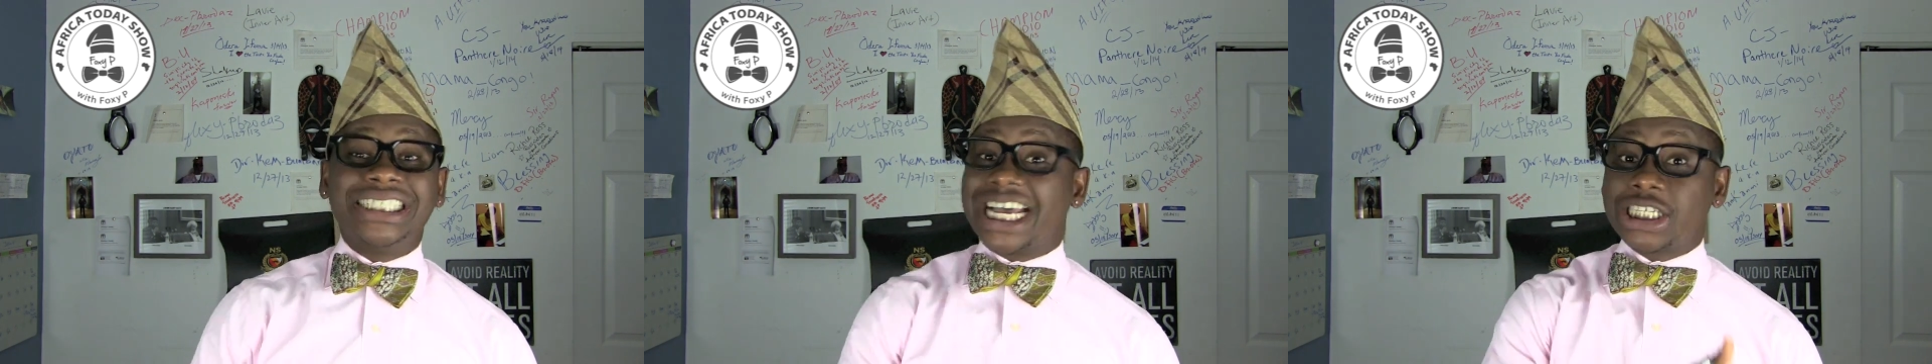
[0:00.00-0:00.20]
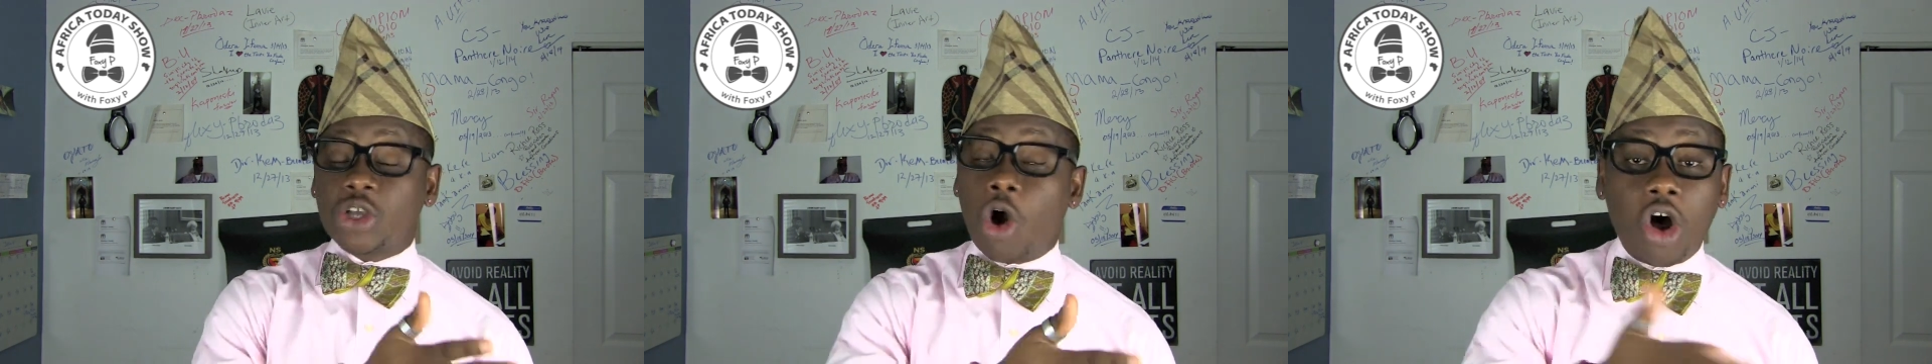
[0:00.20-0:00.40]

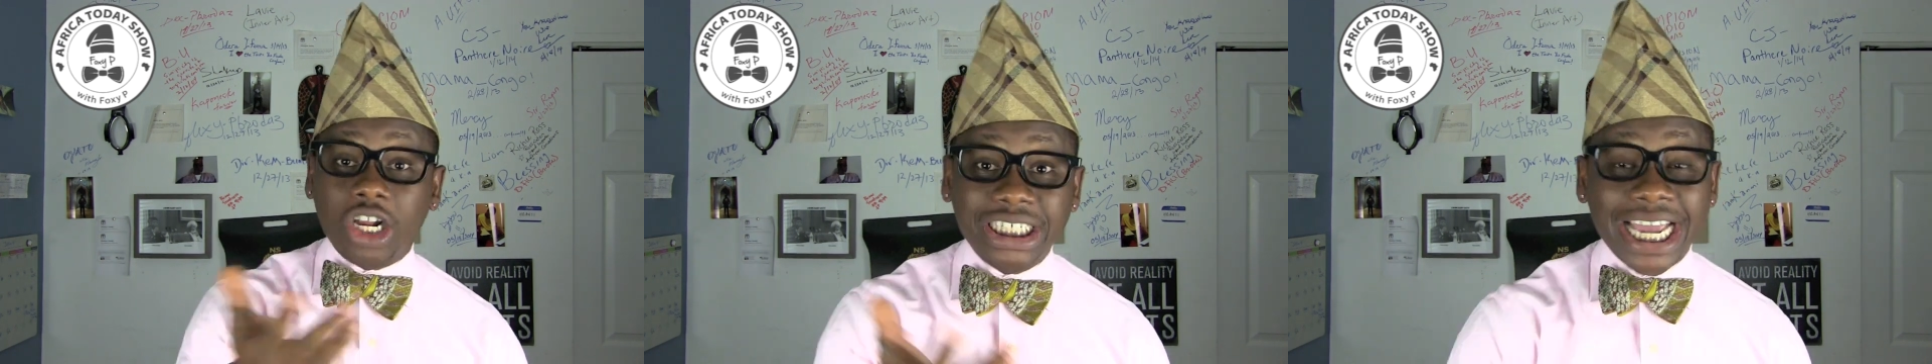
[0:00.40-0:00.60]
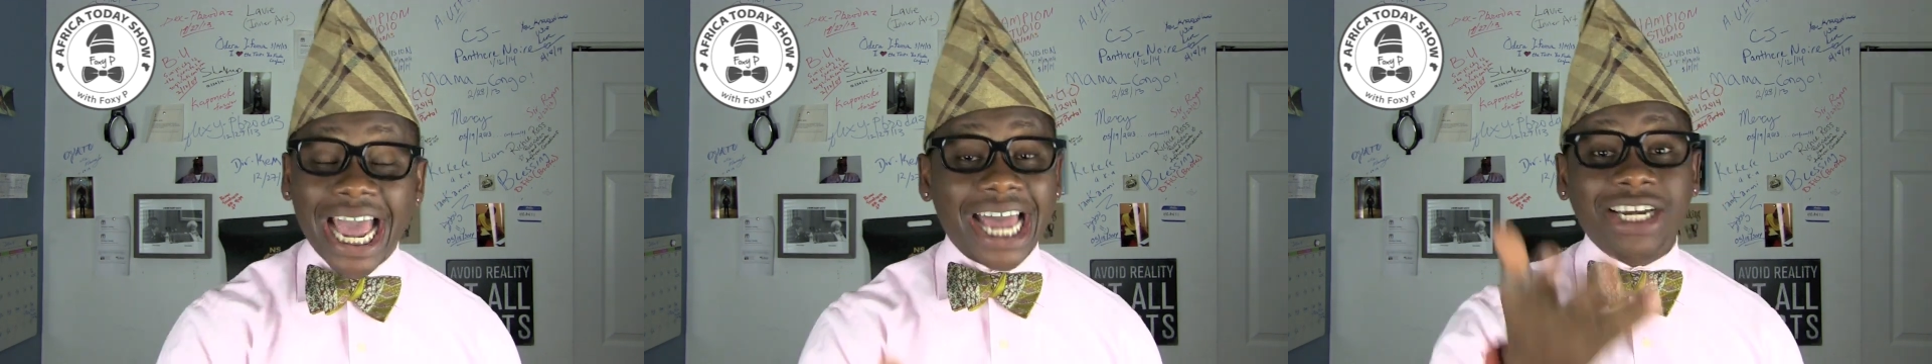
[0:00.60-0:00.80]
That's
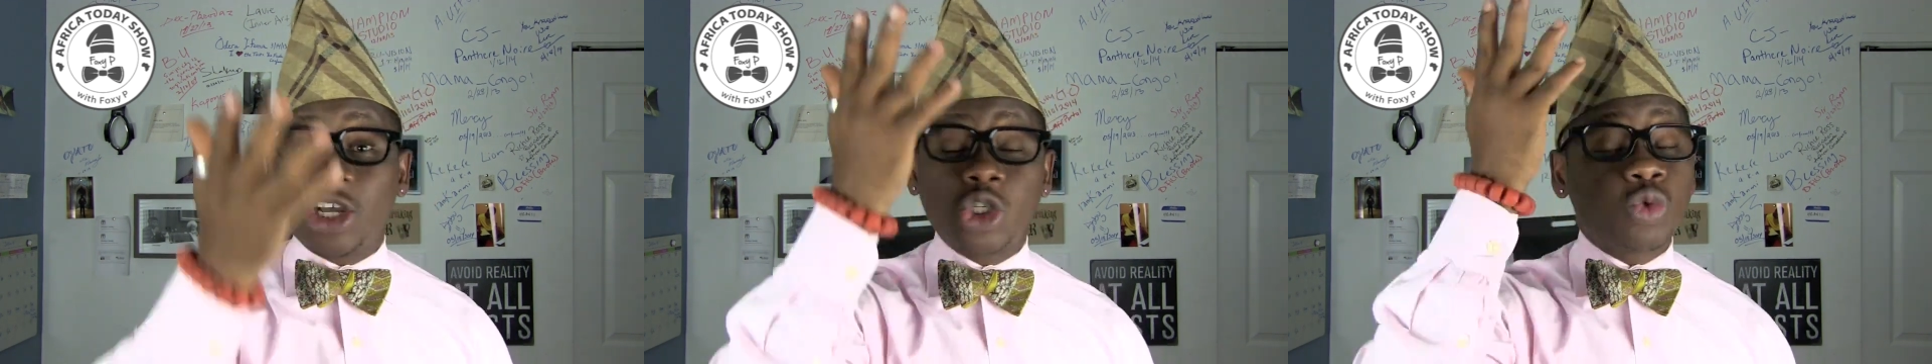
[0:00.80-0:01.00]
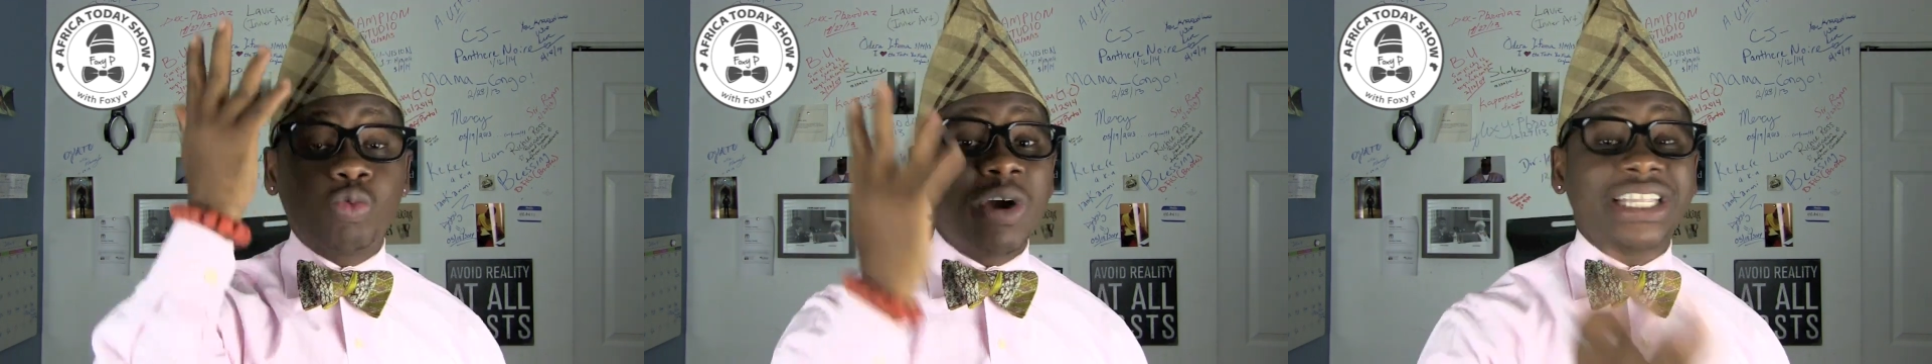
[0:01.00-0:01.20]
all they are.
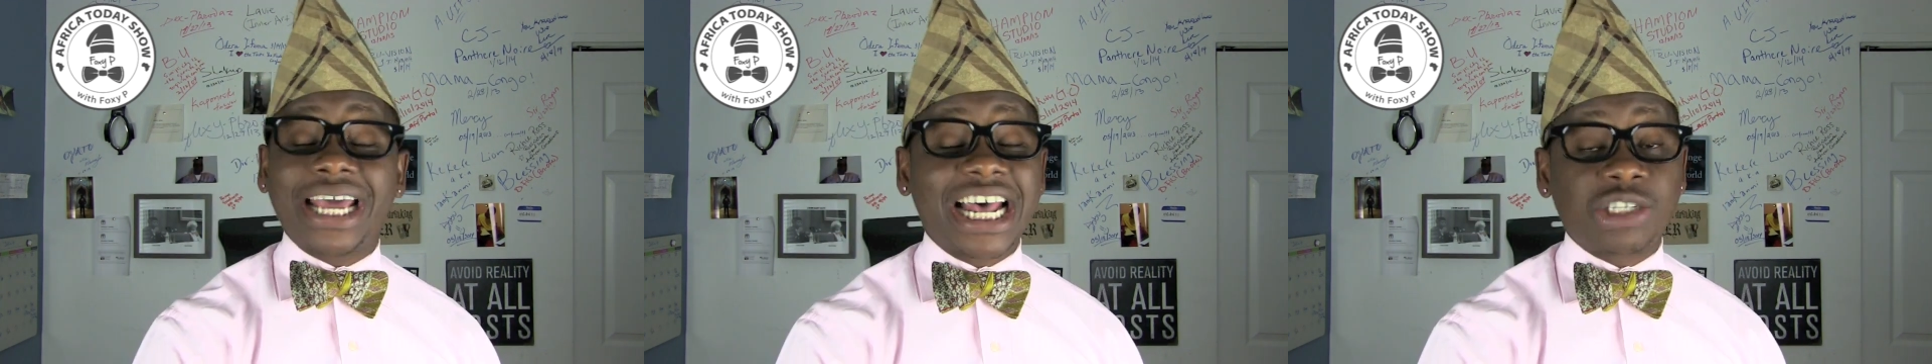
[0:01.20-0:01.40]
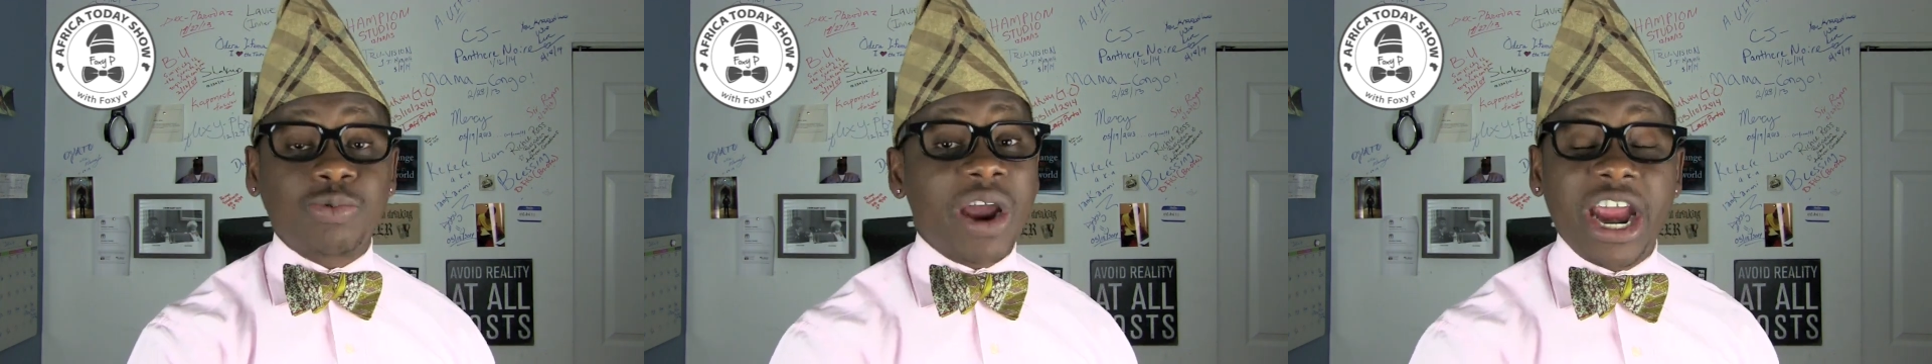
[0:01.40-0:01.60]
Just waiter
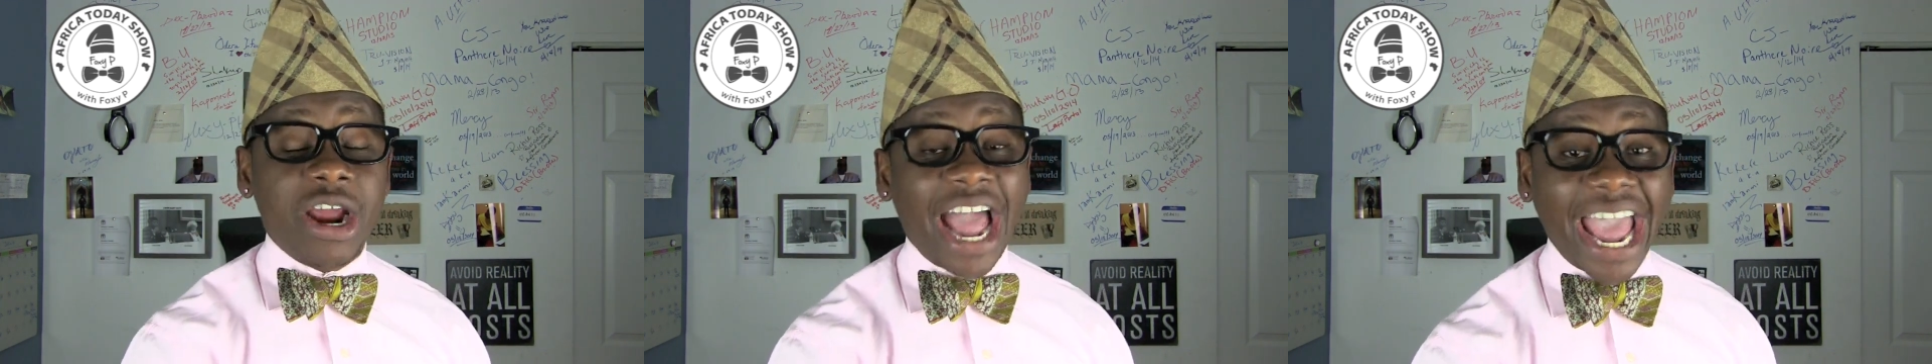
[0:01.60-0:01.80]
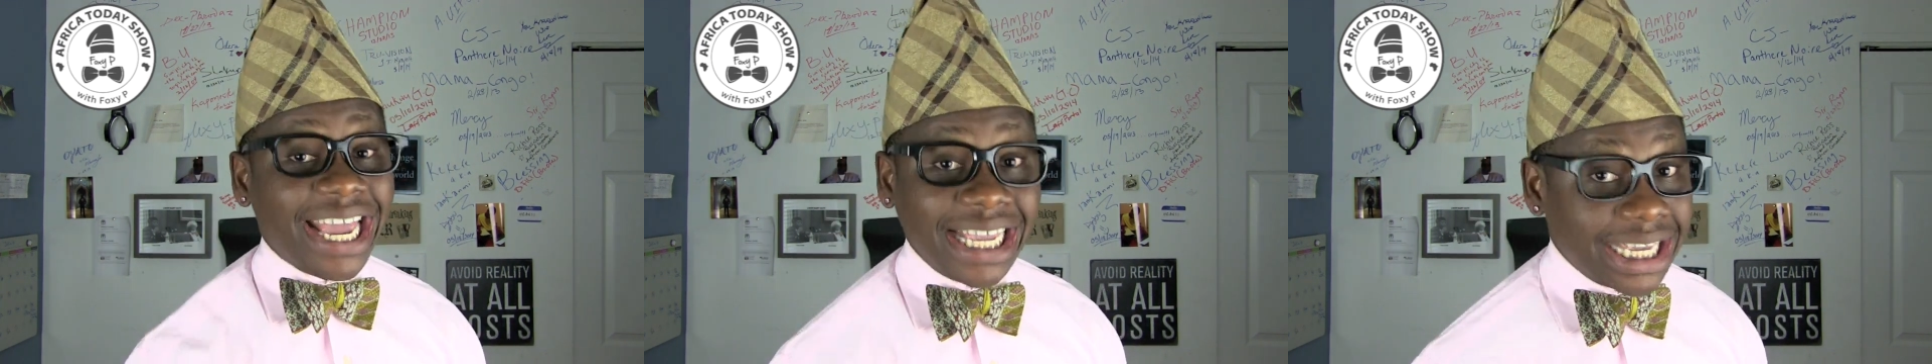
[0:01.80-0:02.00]
that's
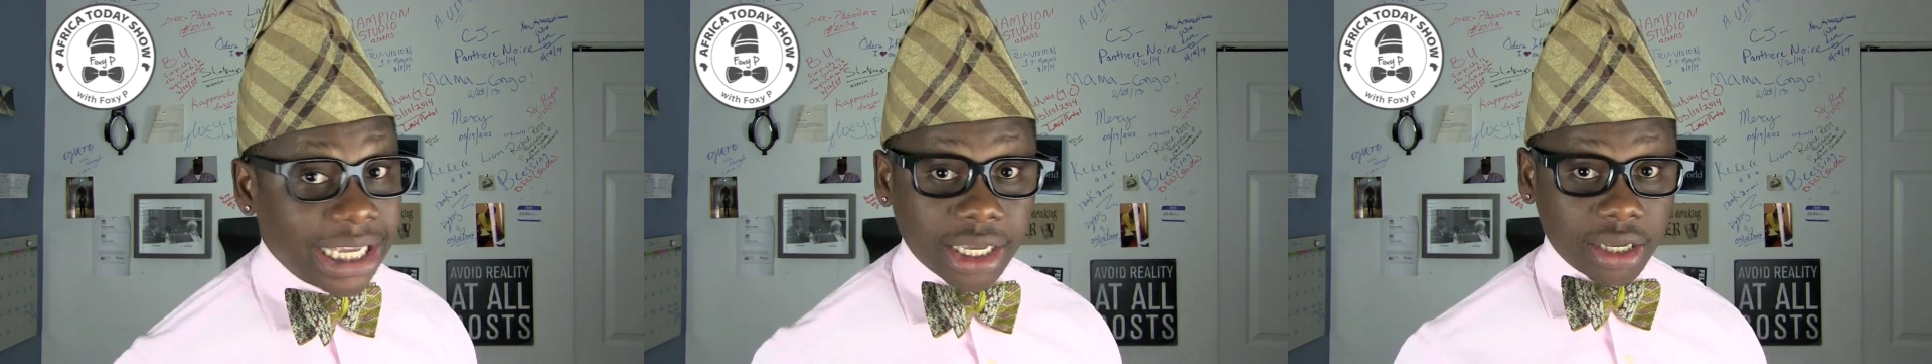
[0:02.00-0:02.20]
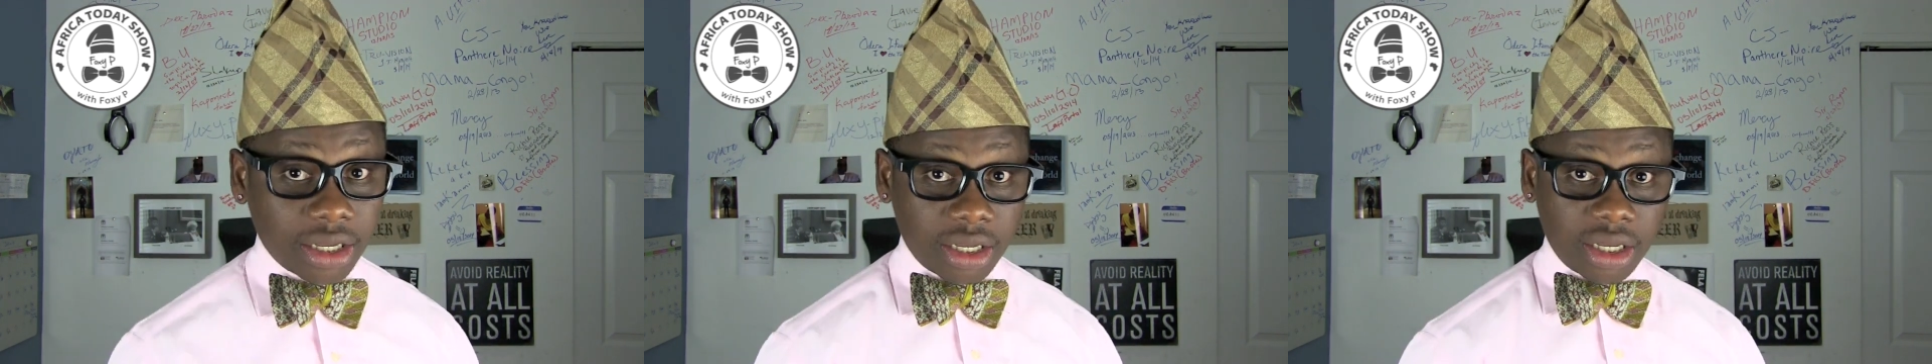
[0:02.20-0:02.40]
wearing high
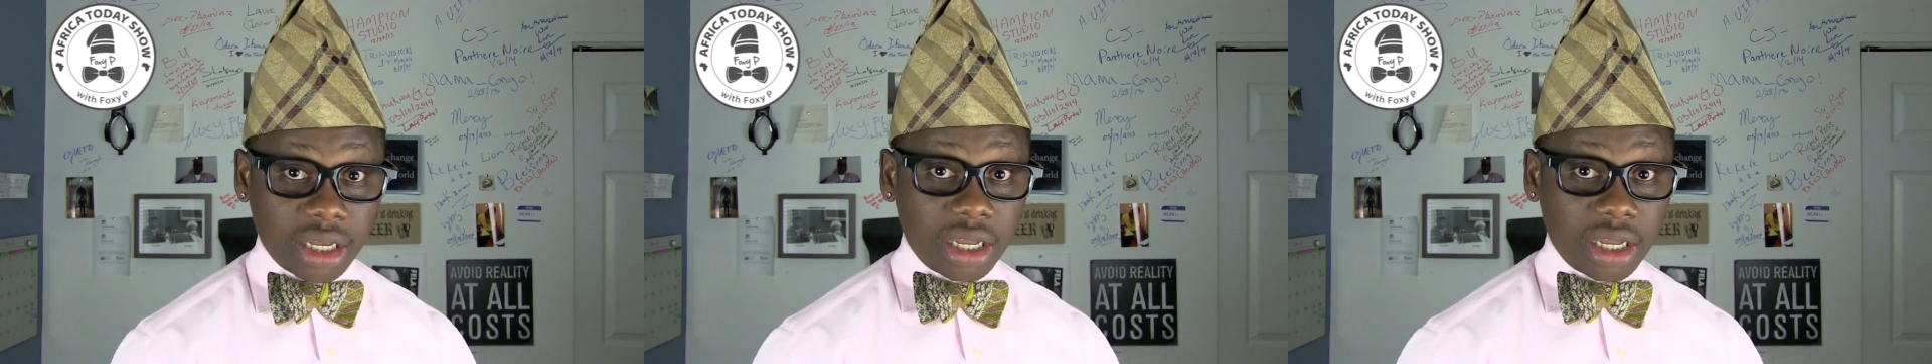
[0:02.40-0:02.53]
heel